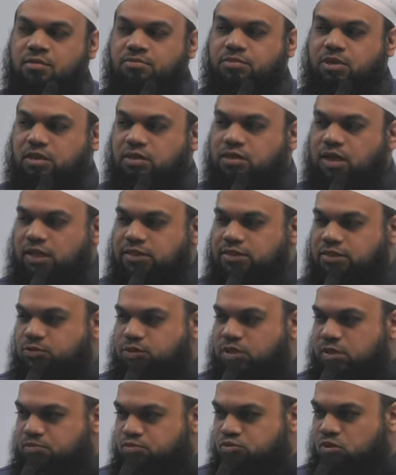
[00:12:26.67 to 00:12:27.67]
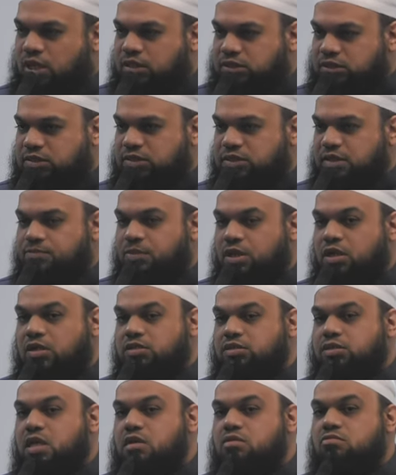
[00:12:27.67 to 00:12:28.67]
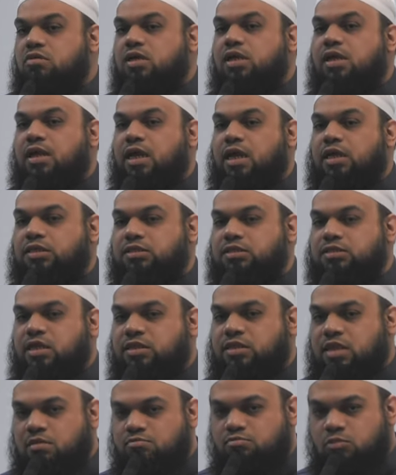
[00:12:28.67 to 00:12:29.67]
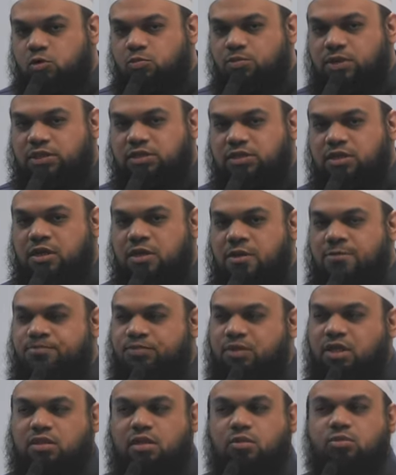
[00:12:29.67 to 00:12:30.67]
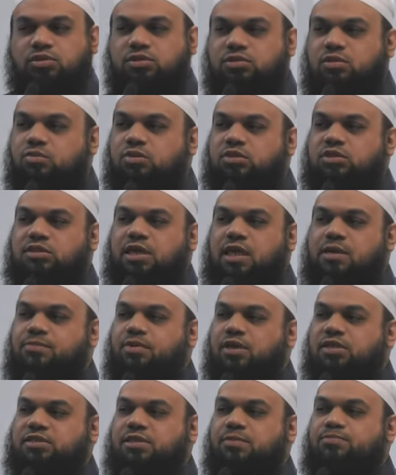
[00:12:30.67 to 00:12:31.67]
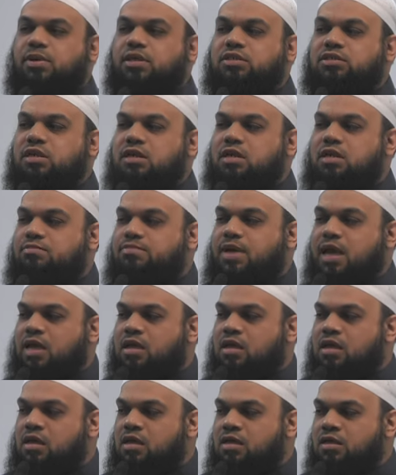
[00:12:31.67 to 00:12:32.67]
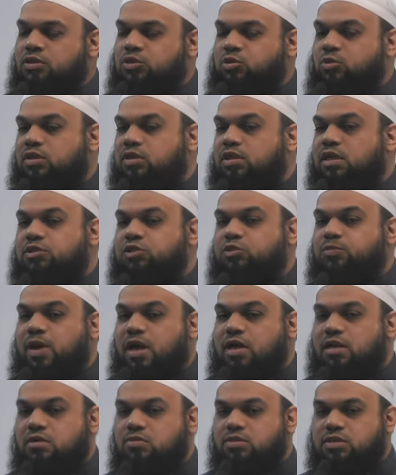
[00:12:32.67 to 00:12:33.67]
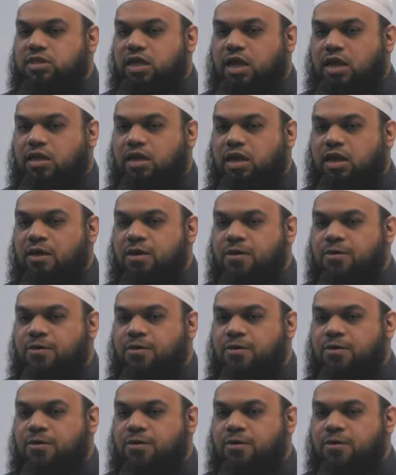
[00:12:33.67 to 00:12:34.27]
But Allah Azza wa Jal praises them because they realized at that moment that there was no escape except by turning back to Allah subhanahu wa ta'ala.